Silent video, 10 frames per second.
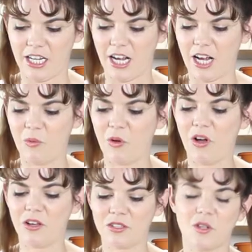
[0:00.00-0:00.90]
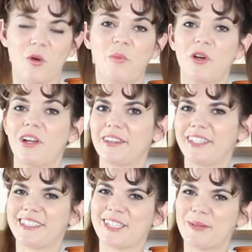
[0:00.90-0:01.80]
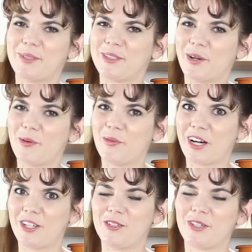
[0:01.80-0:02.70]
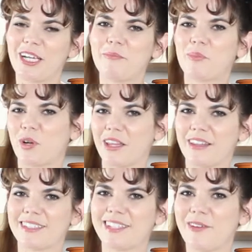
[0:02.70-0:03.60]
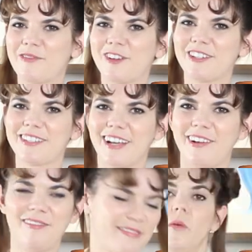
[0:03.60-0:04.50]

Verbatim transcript: I will also put a link down below where you can print this out for yourself.